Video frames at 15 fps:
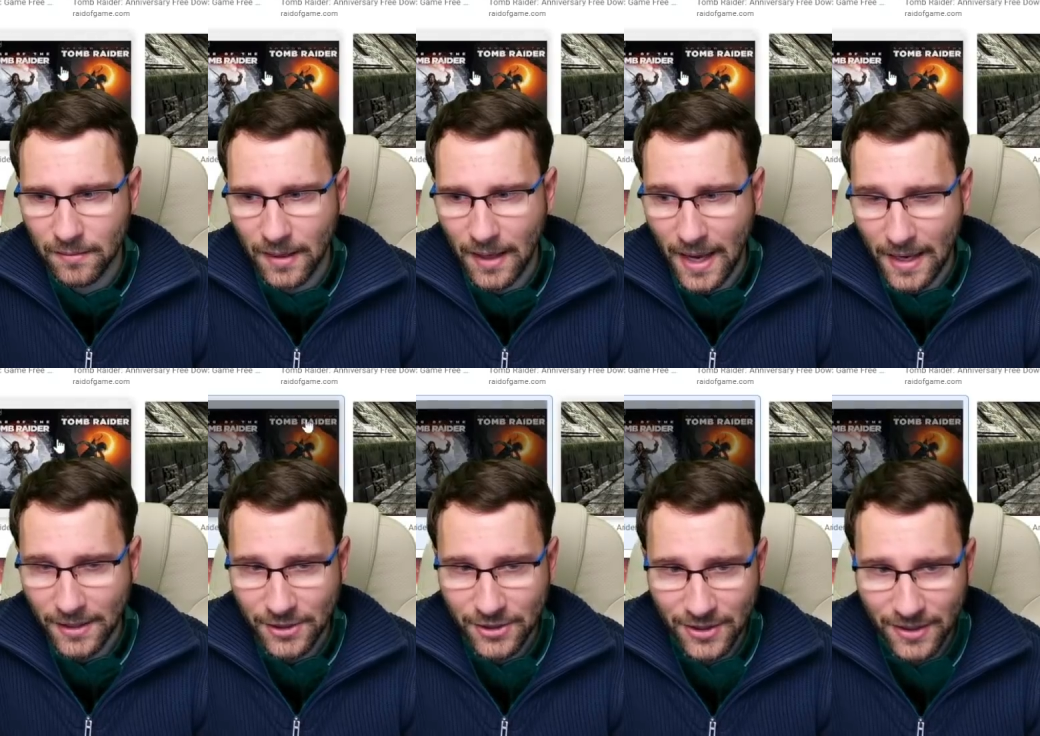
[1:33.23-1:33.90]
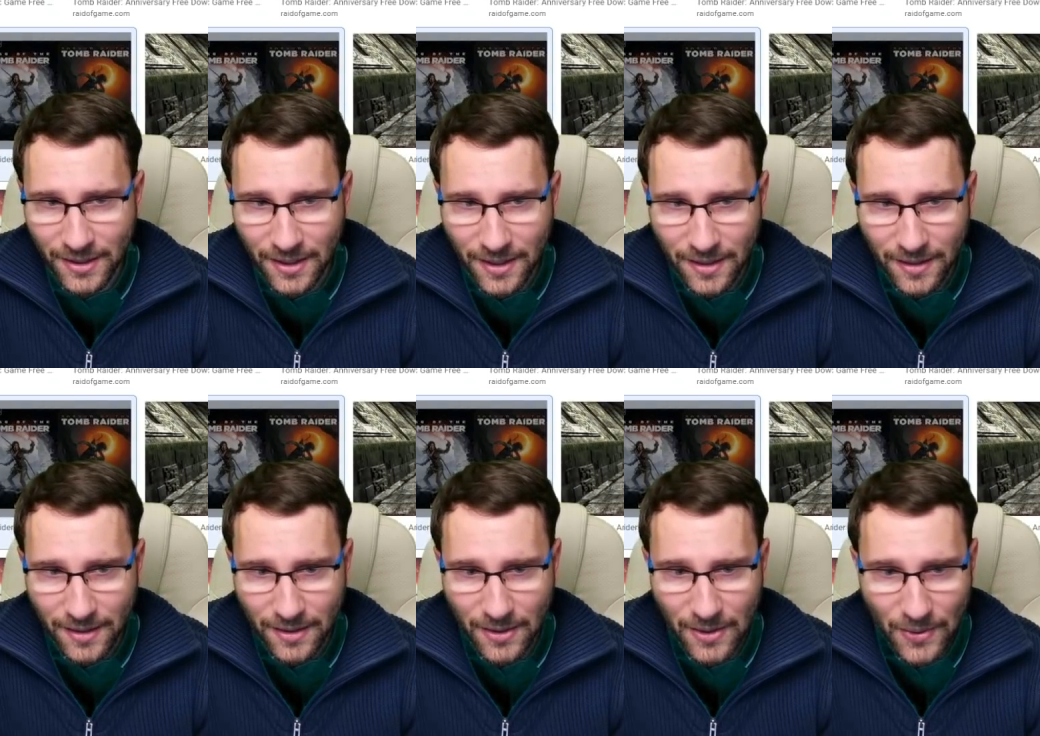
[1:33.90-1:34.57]
Actually,
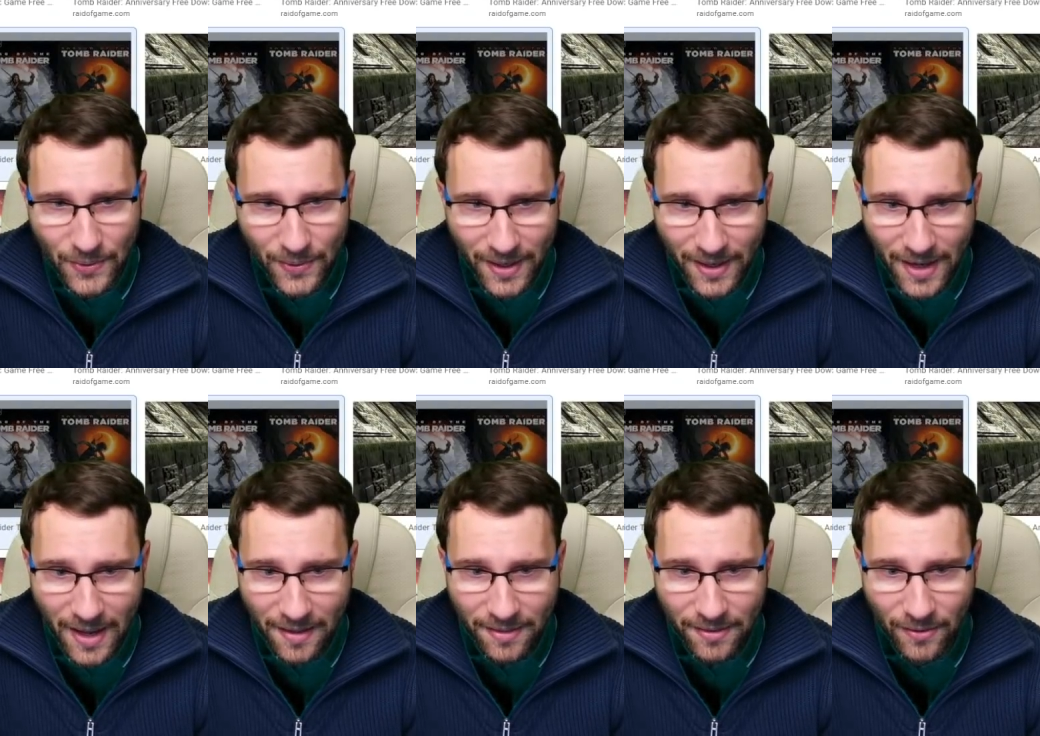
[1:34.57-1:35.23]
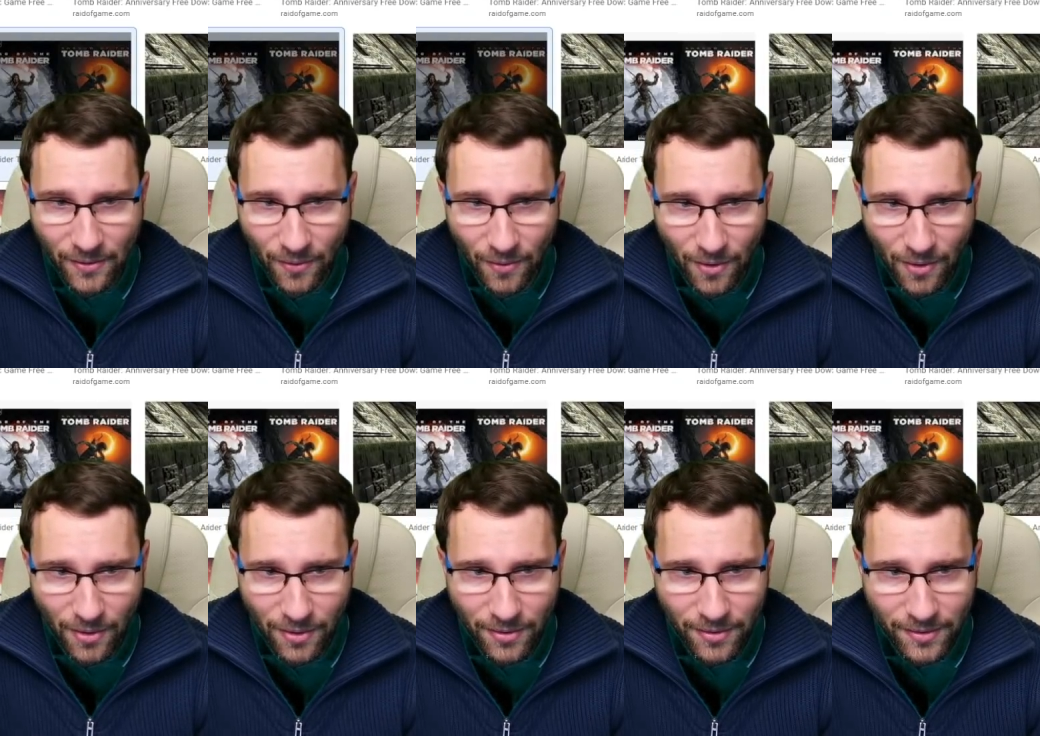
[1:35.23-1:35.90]
looking at
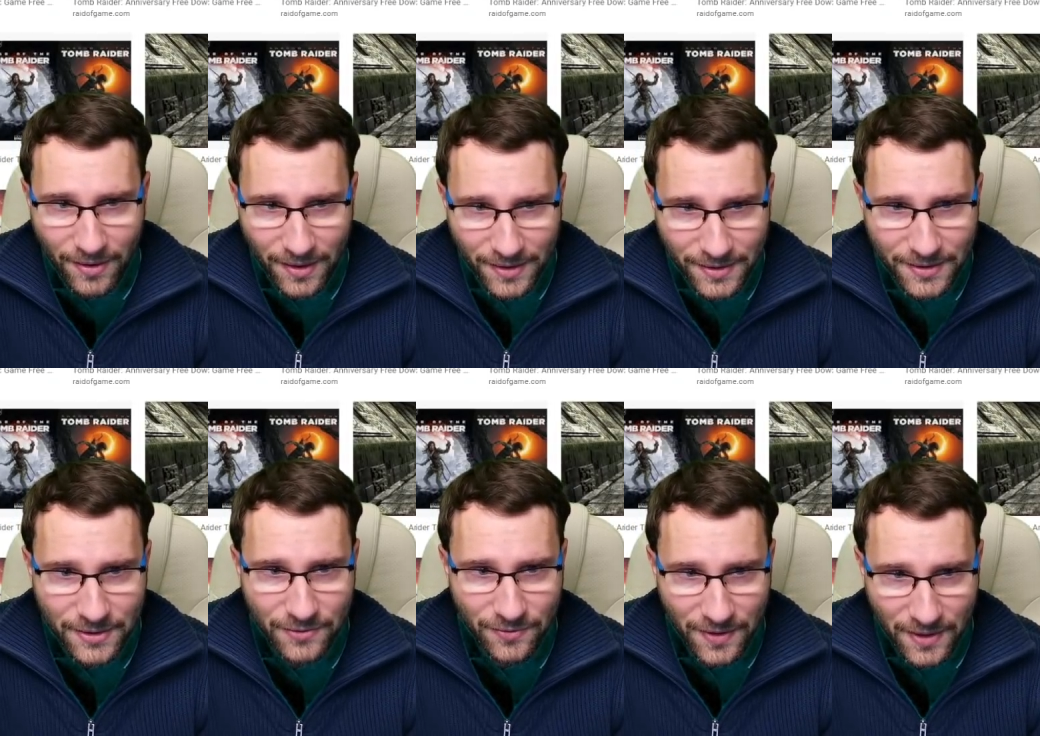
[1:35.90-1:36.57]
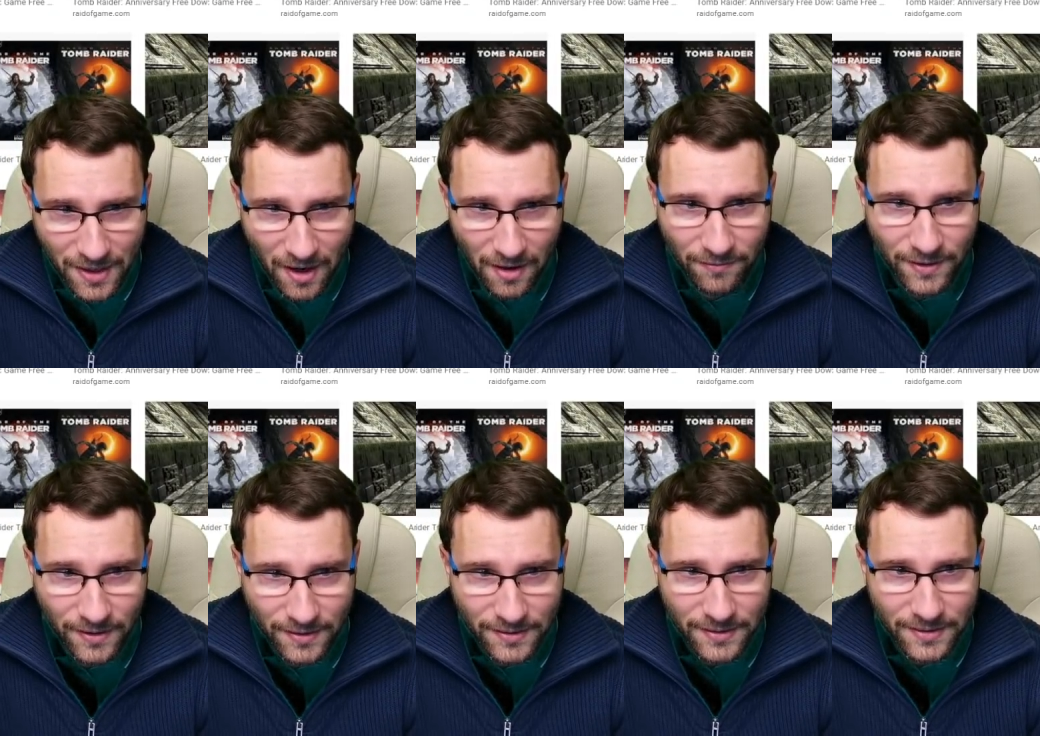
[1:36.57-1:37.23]
all these three
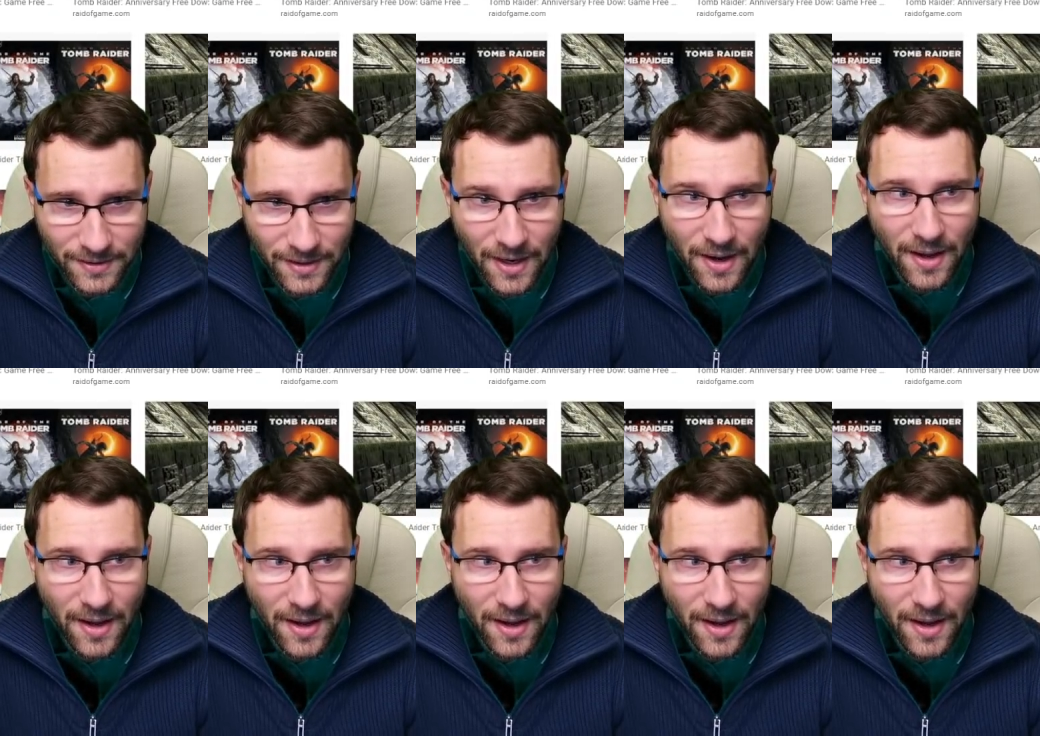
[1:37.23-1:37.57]
covers,